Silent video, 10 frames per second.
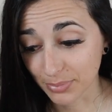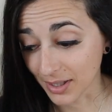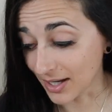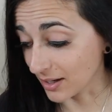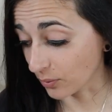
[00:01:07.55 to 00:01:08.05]

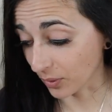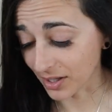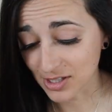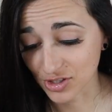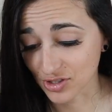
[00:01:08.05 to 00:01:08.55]
but we're
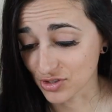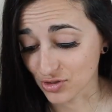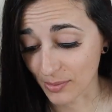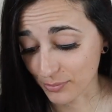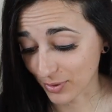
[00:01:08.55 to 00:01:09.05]
gonna just
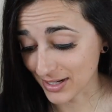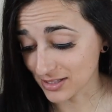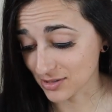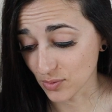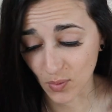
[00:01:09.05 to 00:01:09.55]
jump right
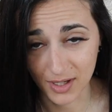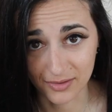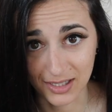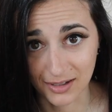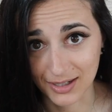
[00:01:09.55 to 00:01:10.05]
into one
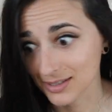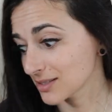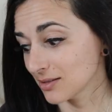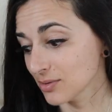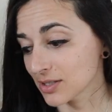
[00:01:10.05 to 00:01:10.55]
of their
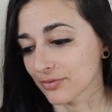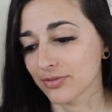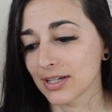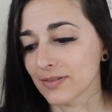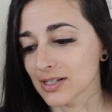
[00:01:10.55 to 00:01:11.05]
exclusive
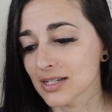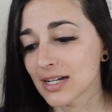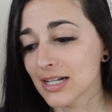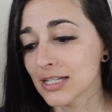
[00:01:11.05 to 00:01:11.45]
flavors.